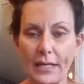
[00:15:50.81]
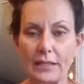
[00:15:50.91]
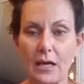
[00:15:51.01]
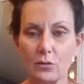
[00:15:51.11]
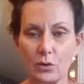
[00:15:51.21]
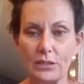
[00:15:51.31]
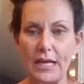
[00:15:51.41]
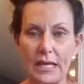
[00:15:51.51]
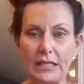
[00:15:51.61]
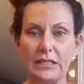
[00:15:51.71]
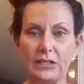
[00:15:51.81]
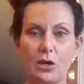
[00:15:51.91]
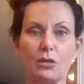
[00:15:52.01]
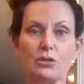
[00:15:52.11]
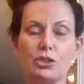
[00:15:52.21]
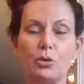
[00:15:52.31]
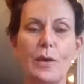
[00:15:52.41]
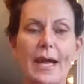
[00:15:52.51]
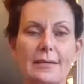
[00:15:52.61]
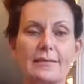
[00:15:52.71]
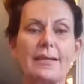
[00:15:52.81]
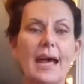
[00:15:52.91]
$880 US.